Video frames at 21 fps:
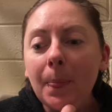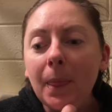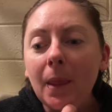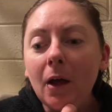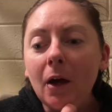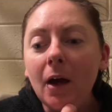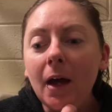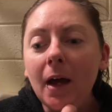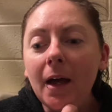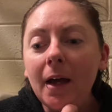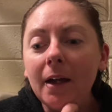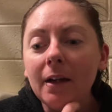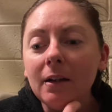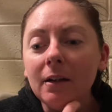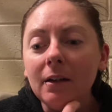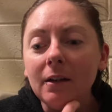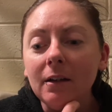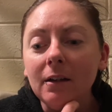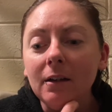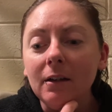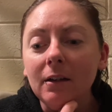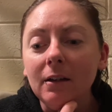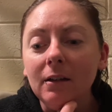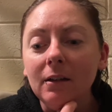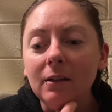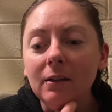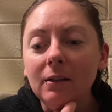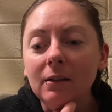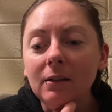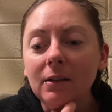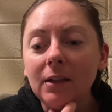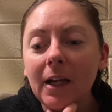I had a
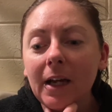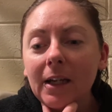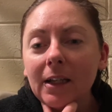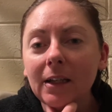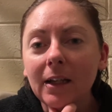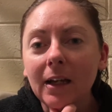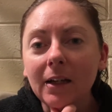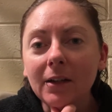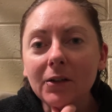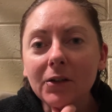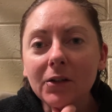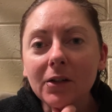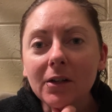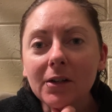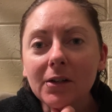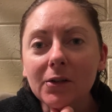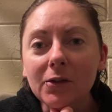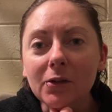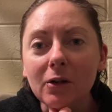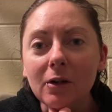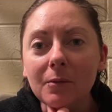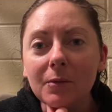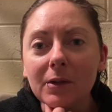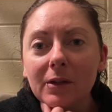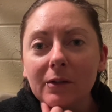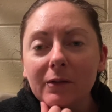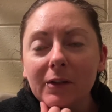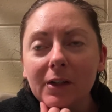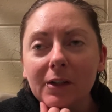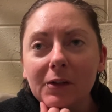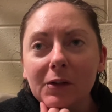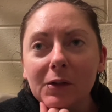late lunch. I stopped, I
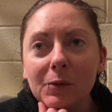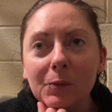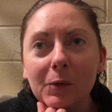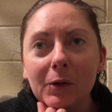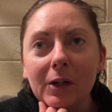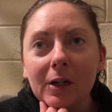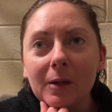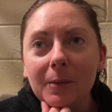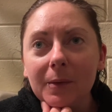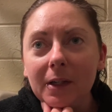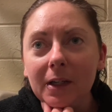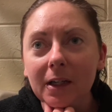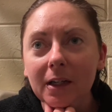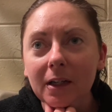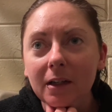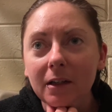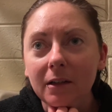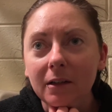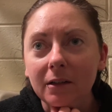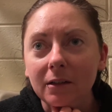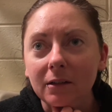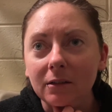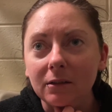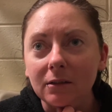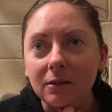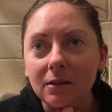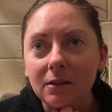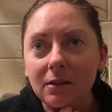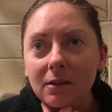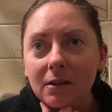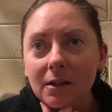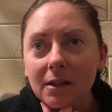found a spot up there and
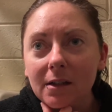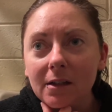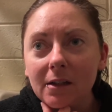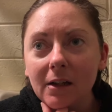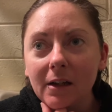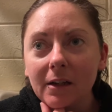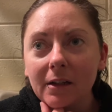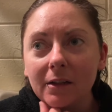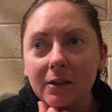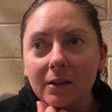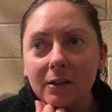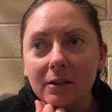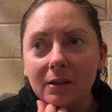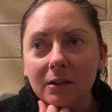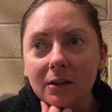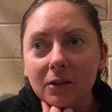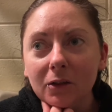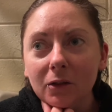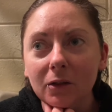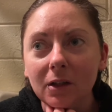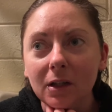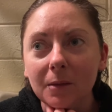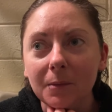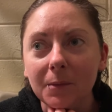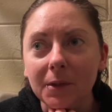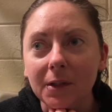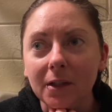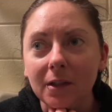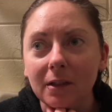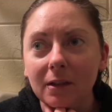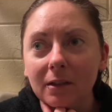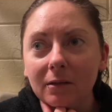decided to cook up
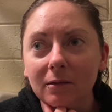a